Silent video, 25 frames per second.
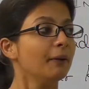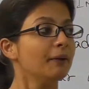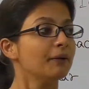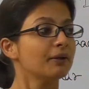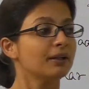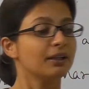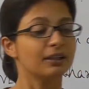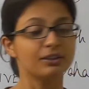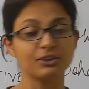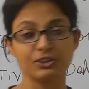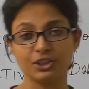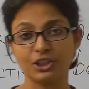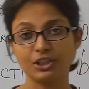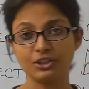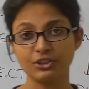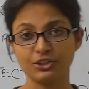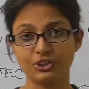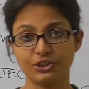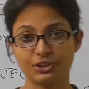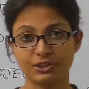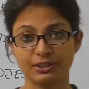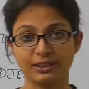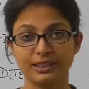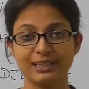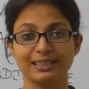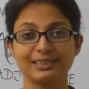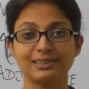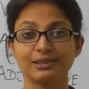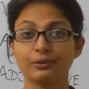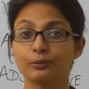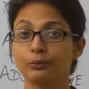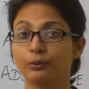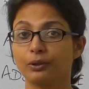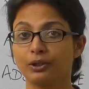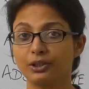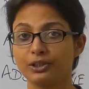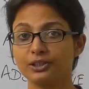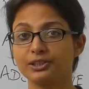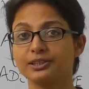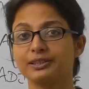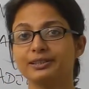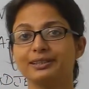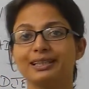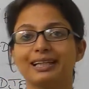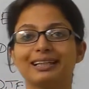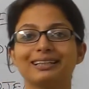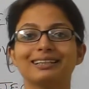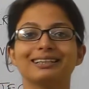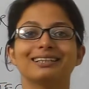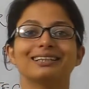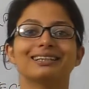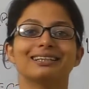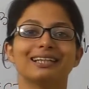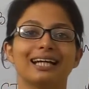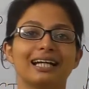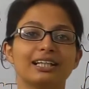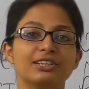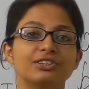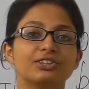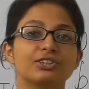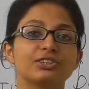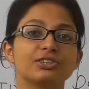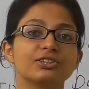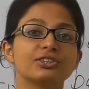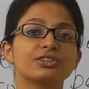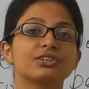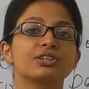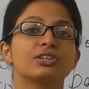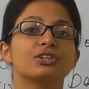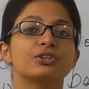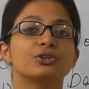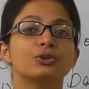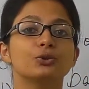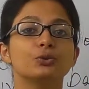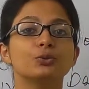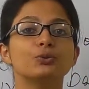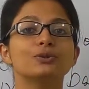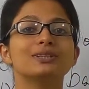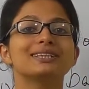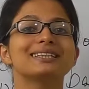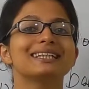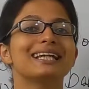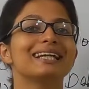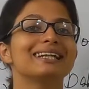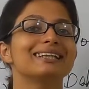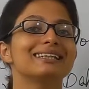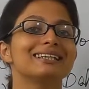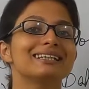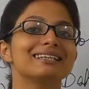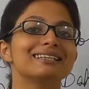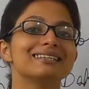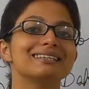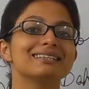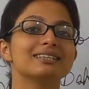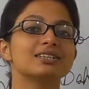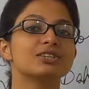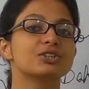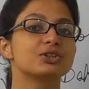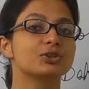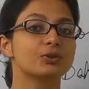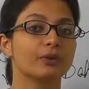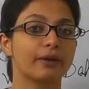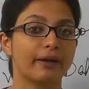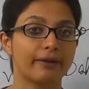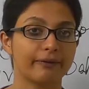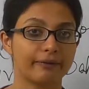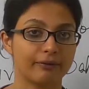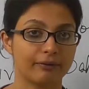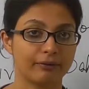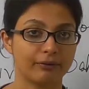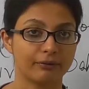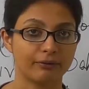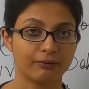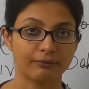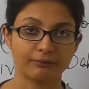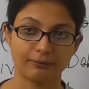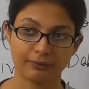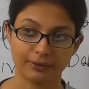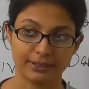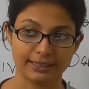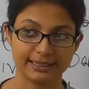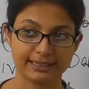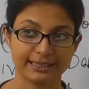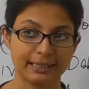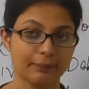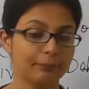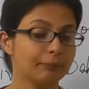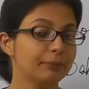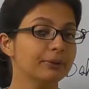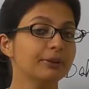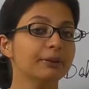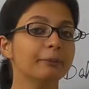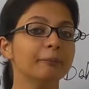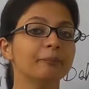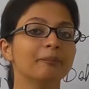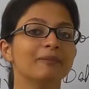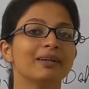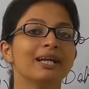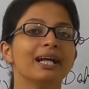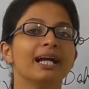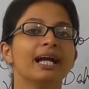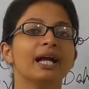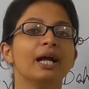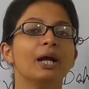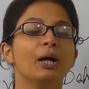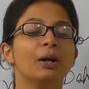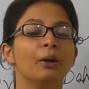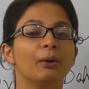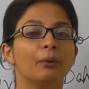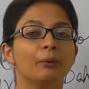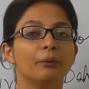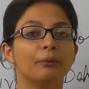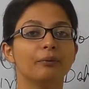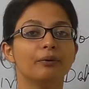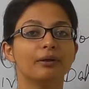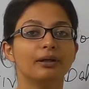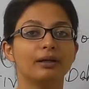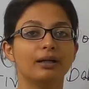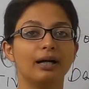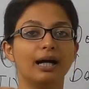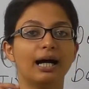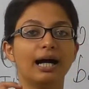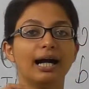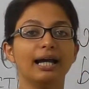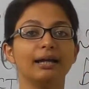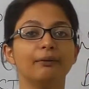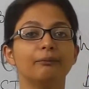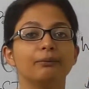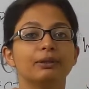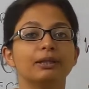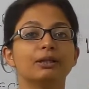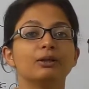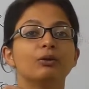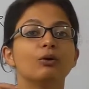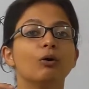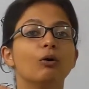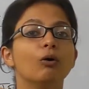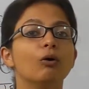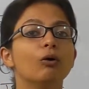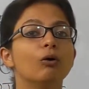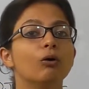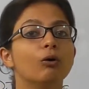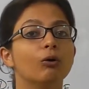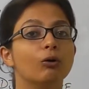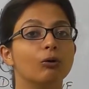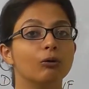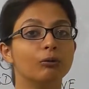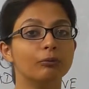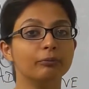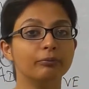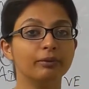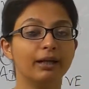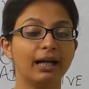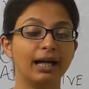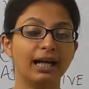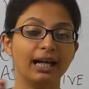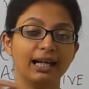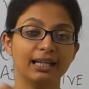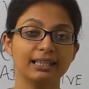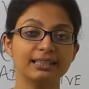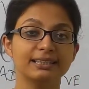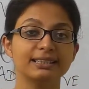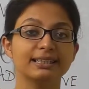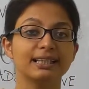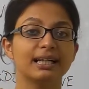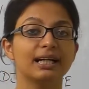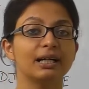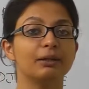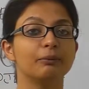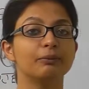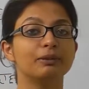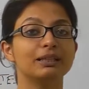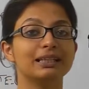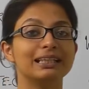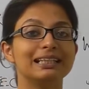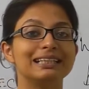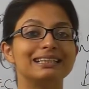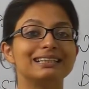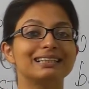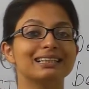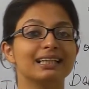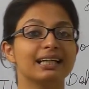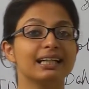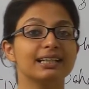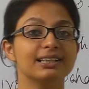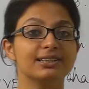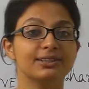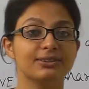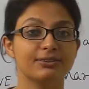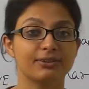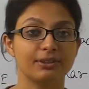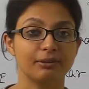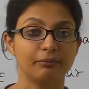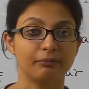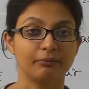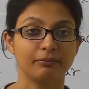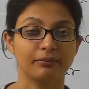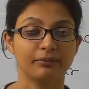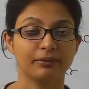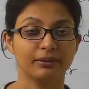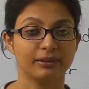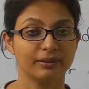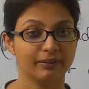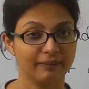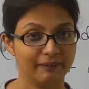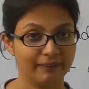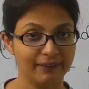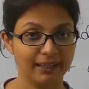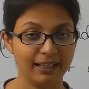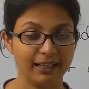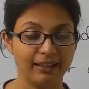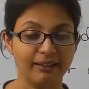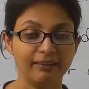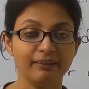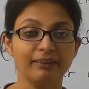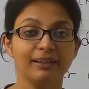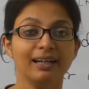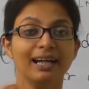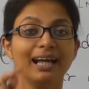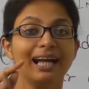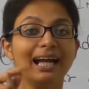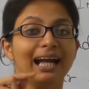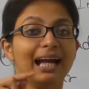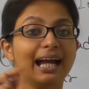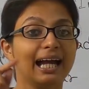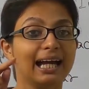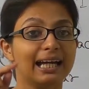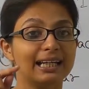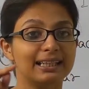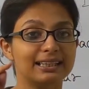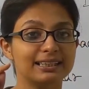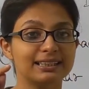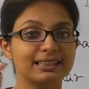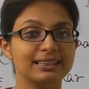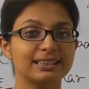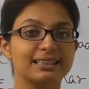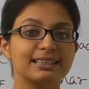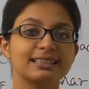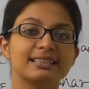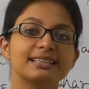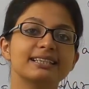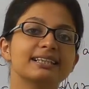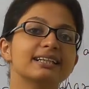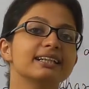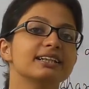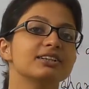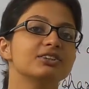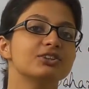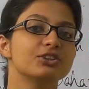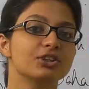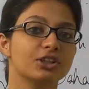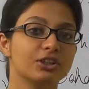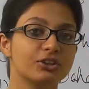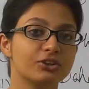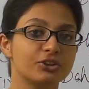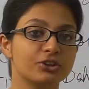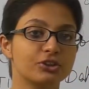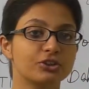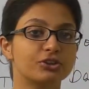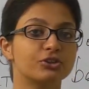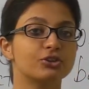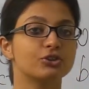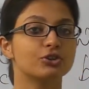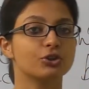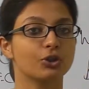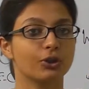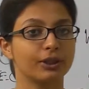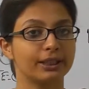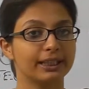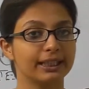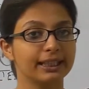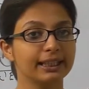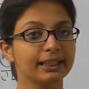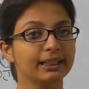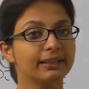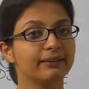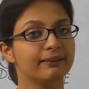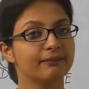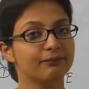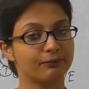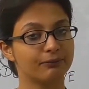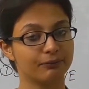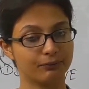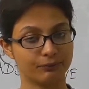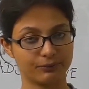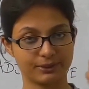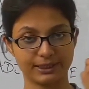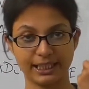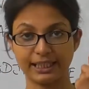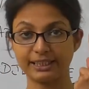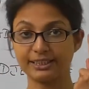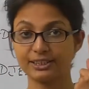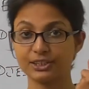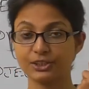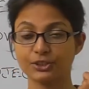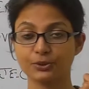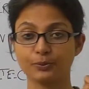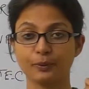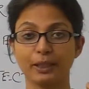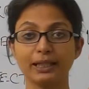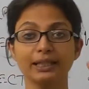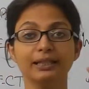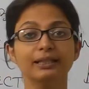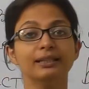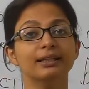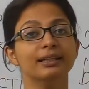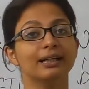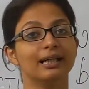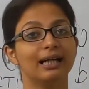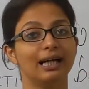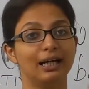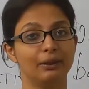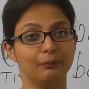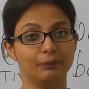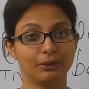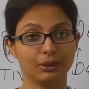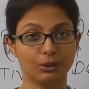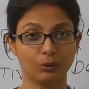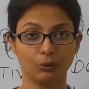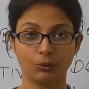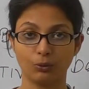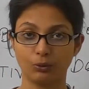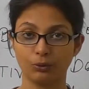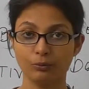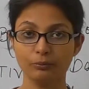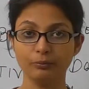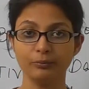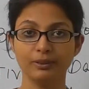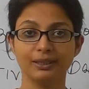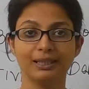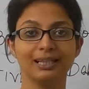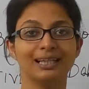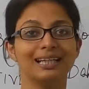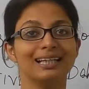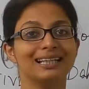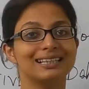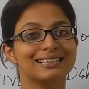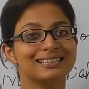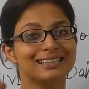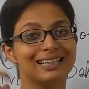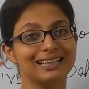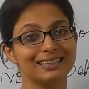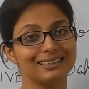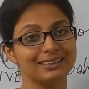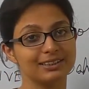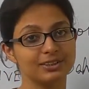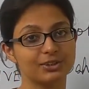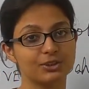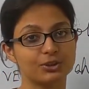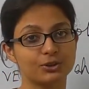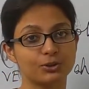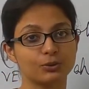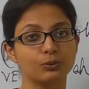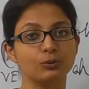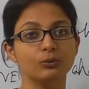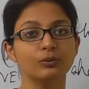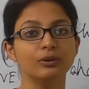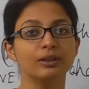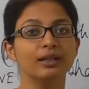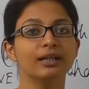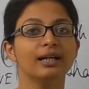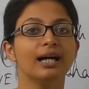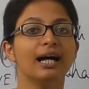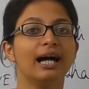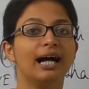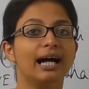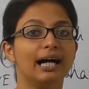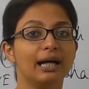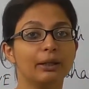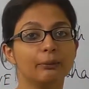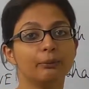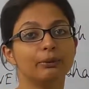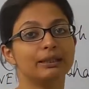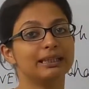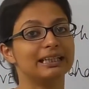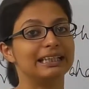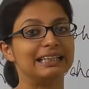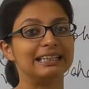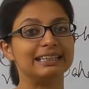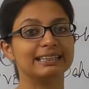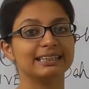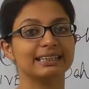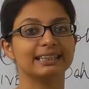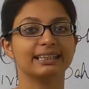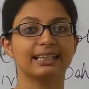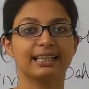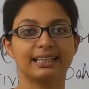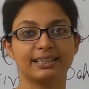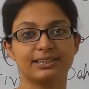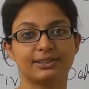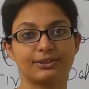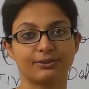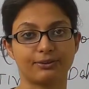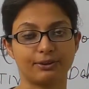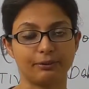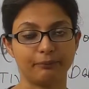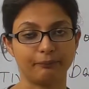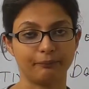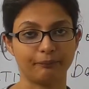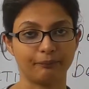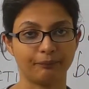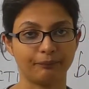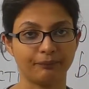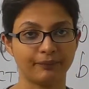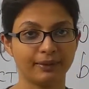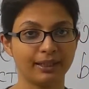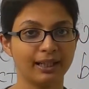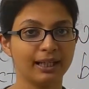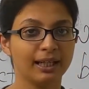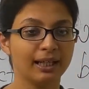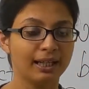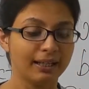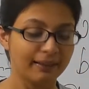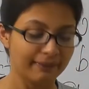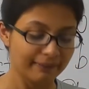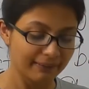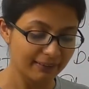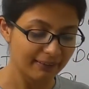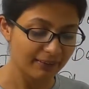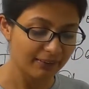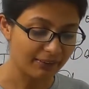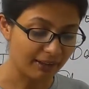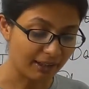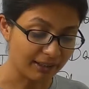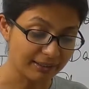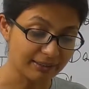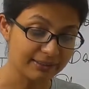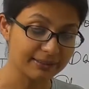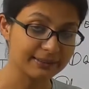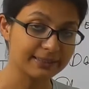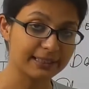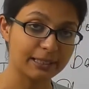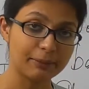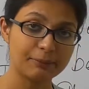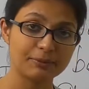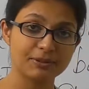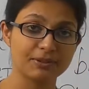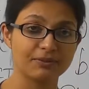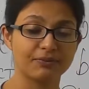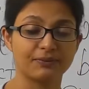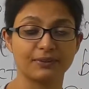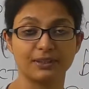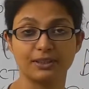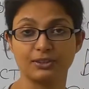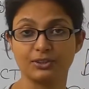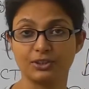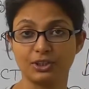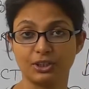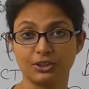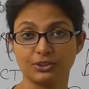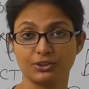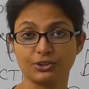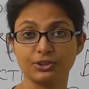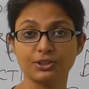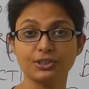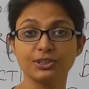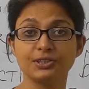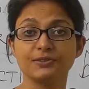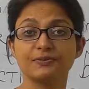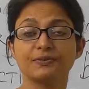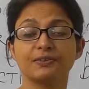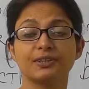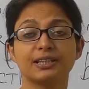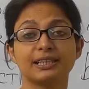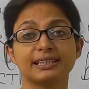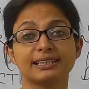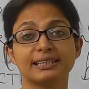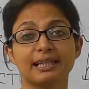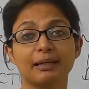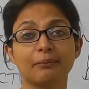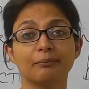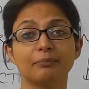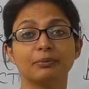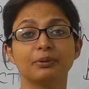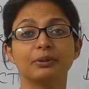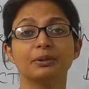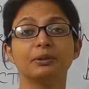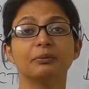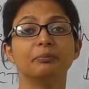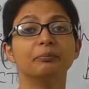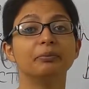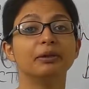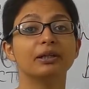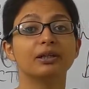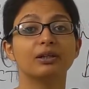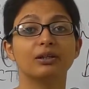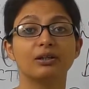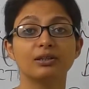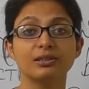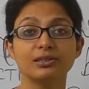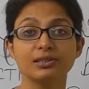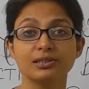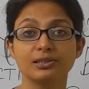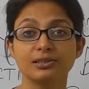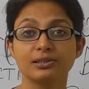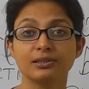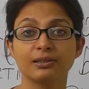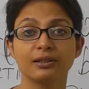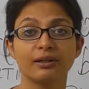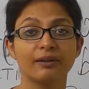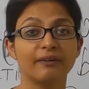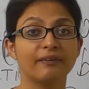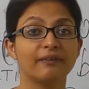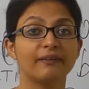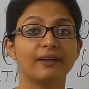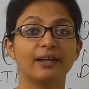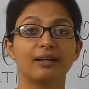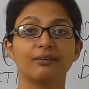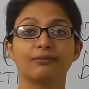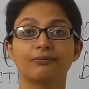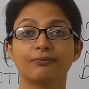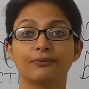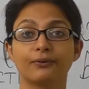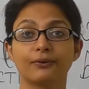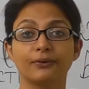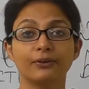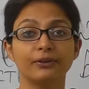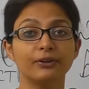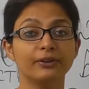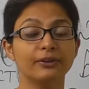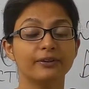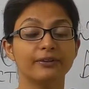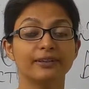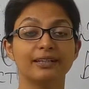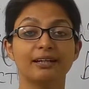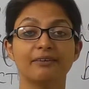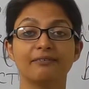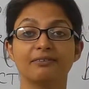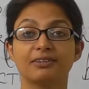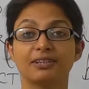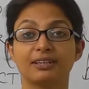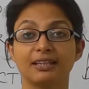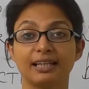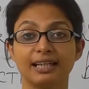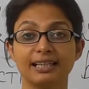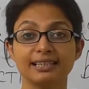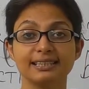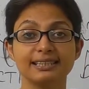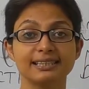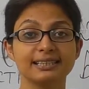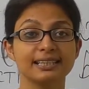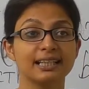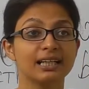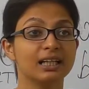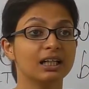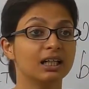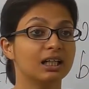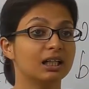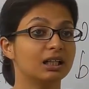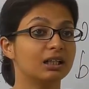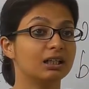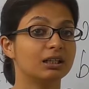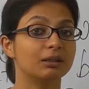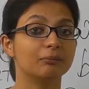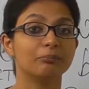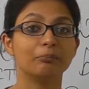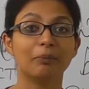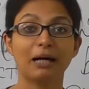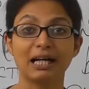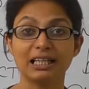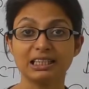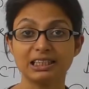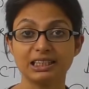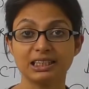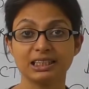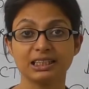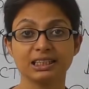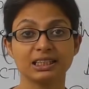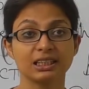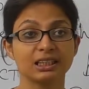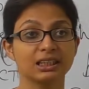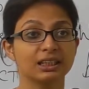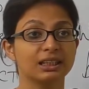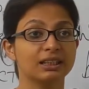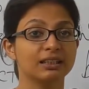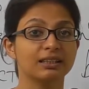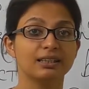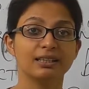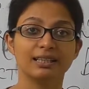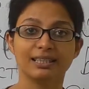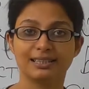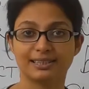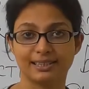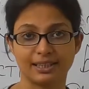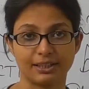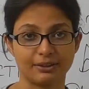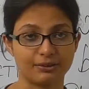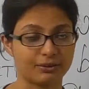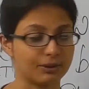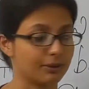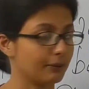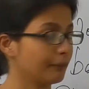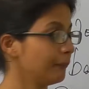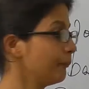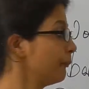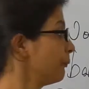Conjunction is a word that attaches two sentences together. For example, I will go home and I will eat an ice cream. There, and is the conjunction joining sentence 1, I will go home, sentence 2, I will eat an ice cream. There are other types of conjunctions, for example, because, therefore, nevertheless, but, etc.